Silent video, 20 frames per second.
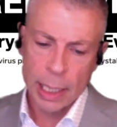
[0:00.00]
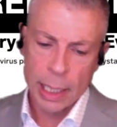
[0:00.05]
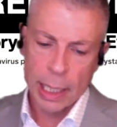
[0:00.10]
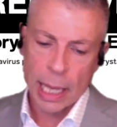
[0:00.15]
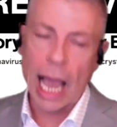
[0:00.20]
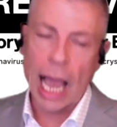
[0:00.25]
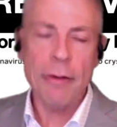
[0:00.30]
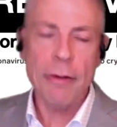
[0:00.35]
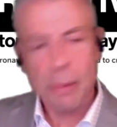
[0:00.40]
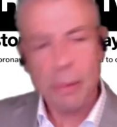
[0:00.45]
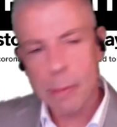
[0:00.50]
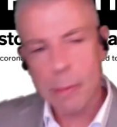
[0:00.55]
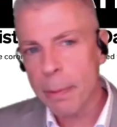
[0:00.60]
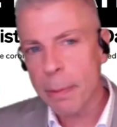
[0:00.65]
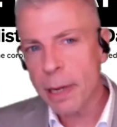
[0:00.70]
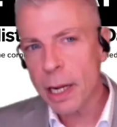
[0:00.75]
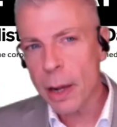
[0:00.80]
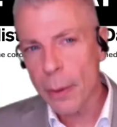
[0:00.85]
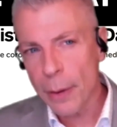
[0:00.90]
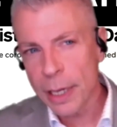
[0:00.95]
I remember
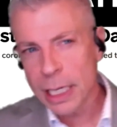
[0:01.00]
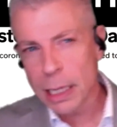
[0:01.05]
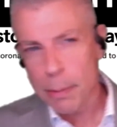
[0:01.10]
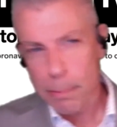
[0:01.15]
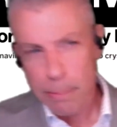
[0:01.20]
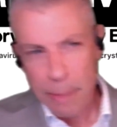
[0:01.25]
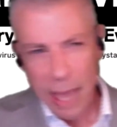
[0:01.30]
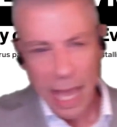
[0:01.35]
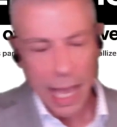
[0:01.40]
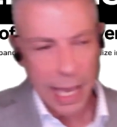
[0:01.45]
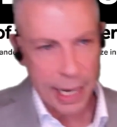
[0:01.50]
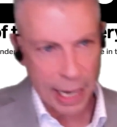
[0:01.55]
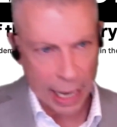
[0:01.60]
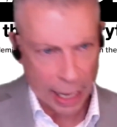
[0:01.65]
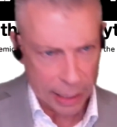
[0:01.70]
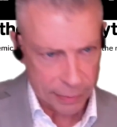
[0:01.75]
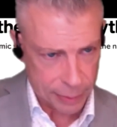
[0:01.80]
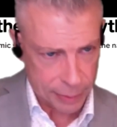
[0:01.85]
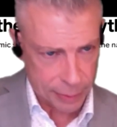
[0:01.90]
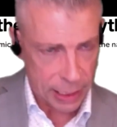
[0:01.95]
going to bed
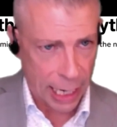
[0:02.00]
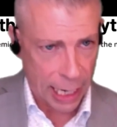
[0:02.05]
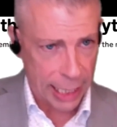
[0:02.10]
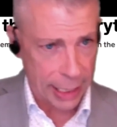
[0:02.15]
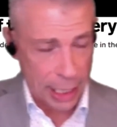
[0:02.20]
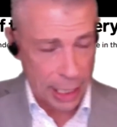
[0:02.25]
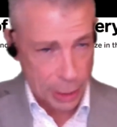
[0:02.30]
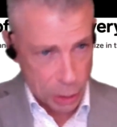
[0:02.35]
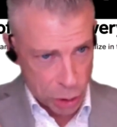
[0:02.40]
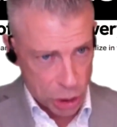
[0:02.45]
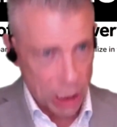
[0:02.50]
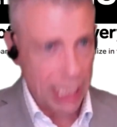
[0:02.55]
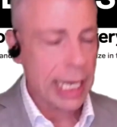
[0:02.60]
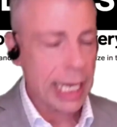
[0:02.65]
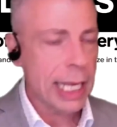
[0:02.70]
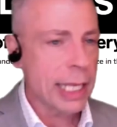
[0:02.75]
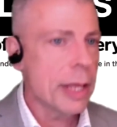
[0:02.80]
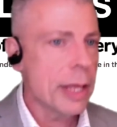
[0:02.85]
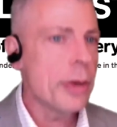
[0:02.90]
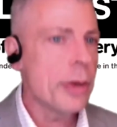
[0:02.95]
every night and
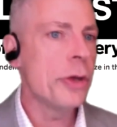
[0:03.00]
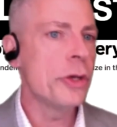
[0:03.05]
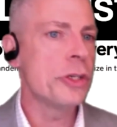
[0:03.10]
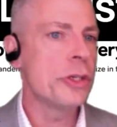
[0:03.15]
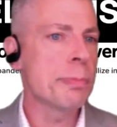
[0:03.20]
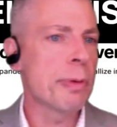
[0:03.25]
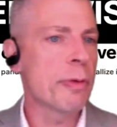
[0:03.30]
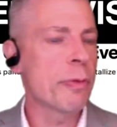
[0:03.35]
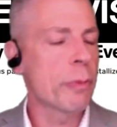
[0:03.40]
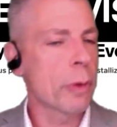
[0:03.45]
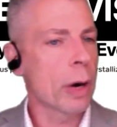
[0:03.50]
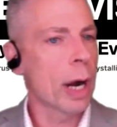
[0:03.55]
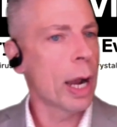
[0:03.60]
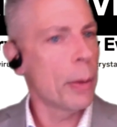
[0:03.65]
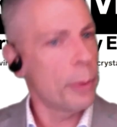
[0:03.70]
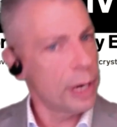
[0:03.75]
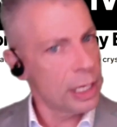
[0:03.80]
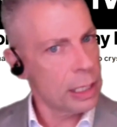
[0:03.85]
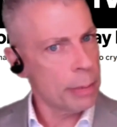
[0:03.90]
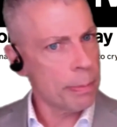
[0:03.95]
checking the news before I
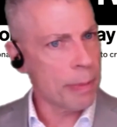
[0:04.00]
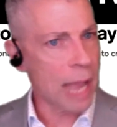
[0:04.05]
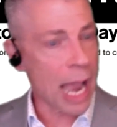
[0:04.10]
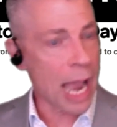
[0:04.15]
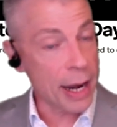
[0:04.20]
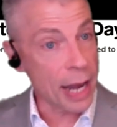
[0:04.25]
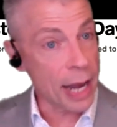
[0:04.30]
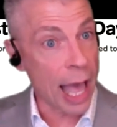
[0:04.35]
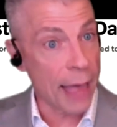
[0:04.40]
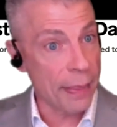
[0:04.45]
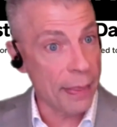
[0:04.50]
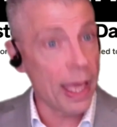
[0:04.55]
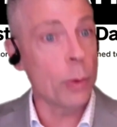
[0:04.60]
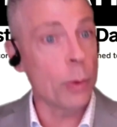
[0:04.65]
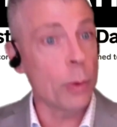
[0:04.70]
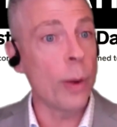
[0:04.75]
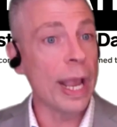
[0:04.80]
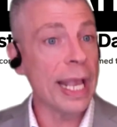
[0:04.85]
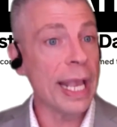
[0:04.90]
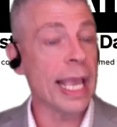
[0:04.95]
went to bed, and then
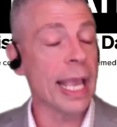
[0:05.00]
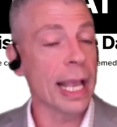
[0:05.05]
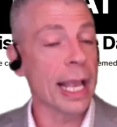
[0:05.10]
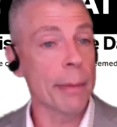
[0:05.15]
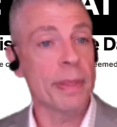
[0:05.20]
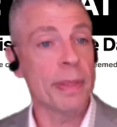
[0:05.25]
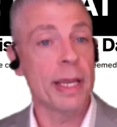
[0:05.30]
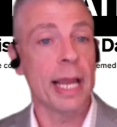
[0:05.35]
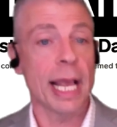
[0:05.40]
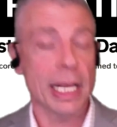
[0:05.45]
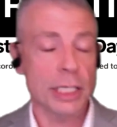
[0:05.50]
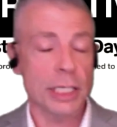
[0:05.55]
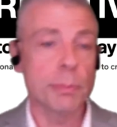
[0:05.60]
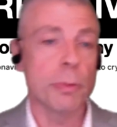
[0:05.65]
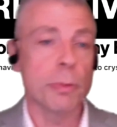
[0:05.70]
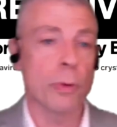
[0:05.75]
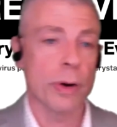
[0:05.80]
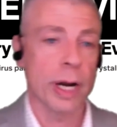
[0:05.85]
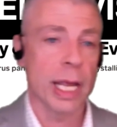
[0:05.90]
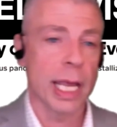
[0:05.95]
waking up the next
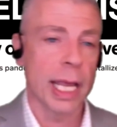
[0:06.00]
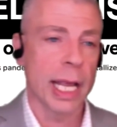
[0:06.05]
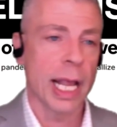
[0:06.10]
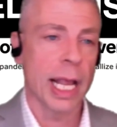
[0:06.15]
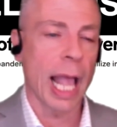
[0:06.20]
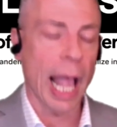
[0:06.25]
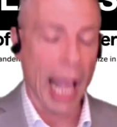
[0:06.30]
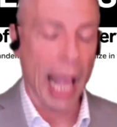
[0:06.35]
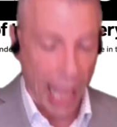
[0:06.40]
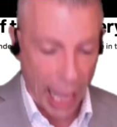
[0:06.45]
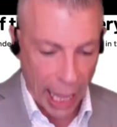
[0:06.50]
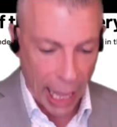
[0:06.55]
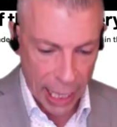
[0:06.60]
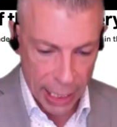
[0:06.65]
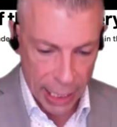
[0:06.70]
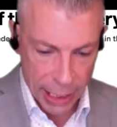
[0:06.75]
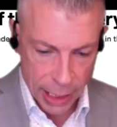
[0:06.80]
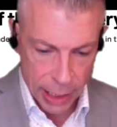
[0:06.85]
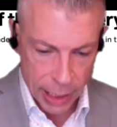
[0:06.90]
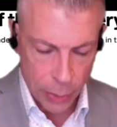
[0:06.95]
morning
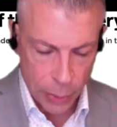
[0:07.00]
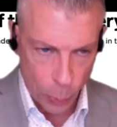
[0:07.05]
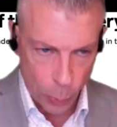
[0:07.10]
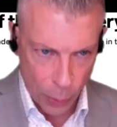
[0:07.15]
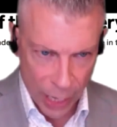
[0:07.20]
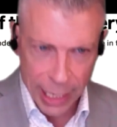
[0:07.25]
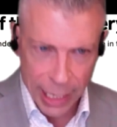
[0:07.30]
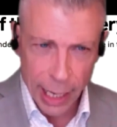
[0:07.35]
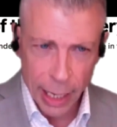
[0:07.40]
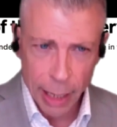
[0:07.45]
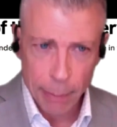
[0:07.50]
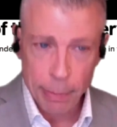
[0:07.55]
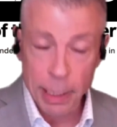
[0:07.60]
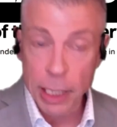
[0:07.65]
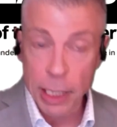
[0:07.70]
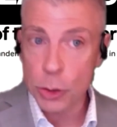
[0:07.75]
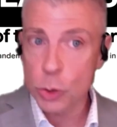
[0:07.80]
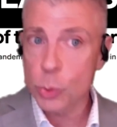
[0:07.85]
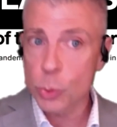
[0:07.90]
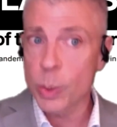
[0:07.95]
and waking up
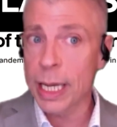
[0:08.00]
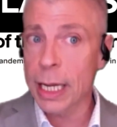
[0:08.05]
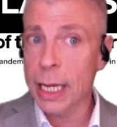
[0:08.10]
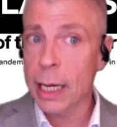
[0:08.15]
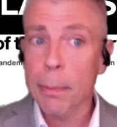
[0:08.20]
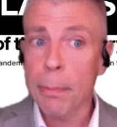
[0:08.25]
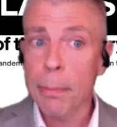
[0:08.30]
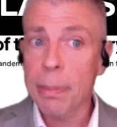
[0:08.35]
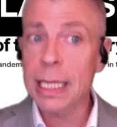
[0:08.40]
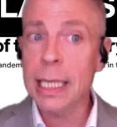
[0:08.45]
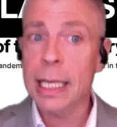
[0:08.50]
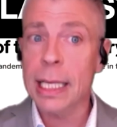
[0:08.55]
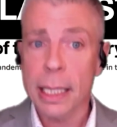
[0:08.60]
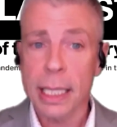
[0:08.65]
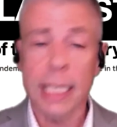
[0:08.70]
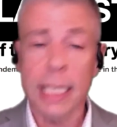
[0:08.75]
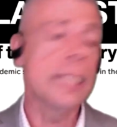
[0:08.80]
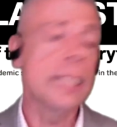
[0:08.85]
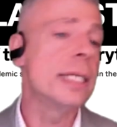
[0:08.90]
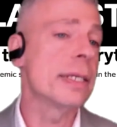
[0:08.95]
into a
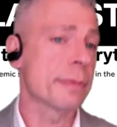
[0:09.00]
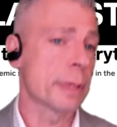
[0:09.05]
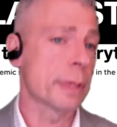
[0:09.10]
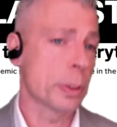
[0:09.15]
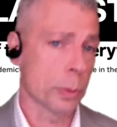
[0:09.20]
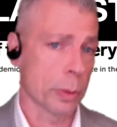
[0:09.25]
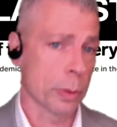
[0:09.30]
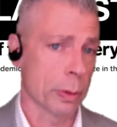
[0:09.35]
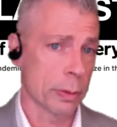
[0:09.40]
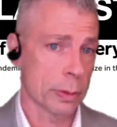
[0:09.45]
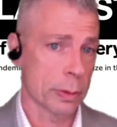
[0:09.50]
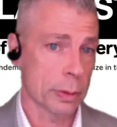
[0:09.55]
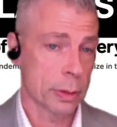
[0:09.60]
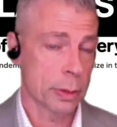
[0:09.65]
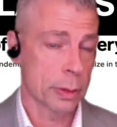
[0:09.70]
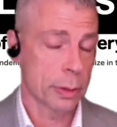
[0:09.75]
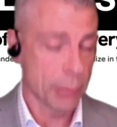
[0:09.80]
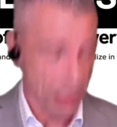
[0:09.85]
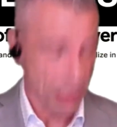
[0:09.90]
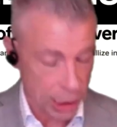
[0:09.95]
completely different world.
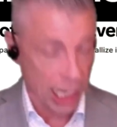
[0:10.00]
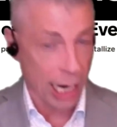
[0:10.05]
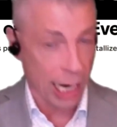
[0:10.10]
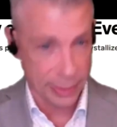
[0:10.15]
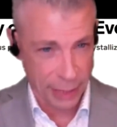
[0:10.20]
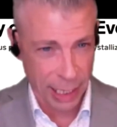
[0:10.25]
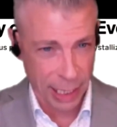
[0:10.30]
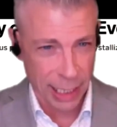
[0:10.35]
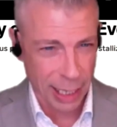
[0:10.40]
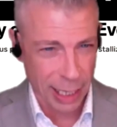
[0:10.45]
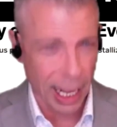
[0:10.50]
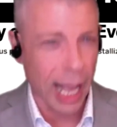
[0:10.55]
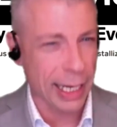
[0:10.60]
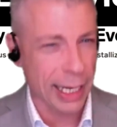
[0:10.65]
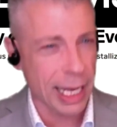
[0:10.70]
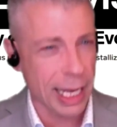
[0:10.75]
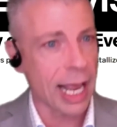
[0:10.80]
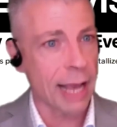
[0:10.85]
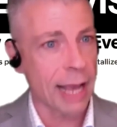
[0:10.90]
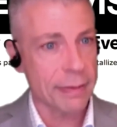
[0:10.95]
Which, I
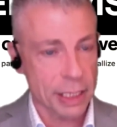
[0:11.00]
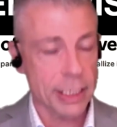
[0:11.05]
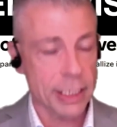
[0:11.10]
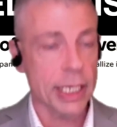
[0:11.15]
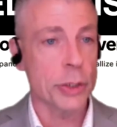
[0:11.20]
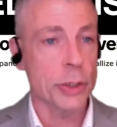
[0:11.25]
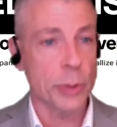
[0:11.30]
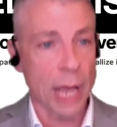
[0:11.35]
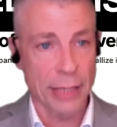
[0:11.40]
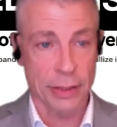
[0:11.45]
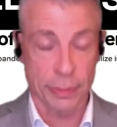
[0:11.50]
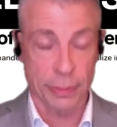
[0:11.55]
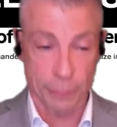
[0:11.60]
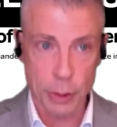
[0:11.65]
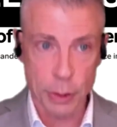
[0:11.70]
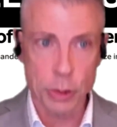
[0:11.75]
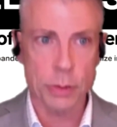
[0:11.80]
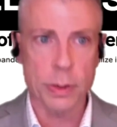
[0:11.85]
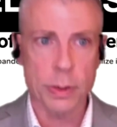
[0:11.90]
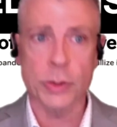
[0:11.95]
have to tell you, as a
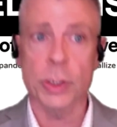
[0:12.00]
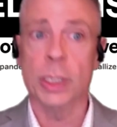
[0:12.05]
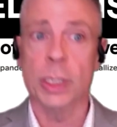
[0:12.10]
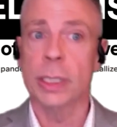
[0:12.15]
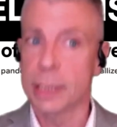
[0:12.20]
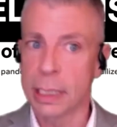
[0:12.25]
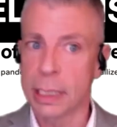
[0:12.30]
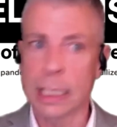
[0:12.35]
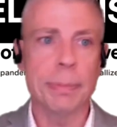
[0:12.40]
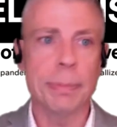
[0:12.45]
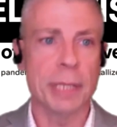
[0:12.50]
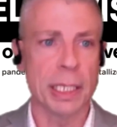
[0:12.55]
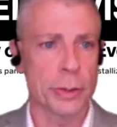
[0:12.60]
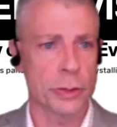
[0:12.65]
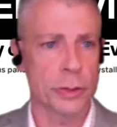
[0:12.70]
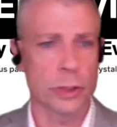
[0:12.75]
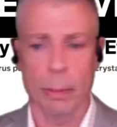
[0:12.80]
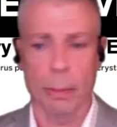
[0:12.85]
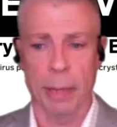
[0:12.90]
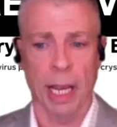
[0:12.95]
futurist, deeply
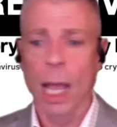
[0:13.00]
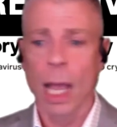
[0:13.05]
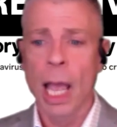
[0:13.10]
disturbing.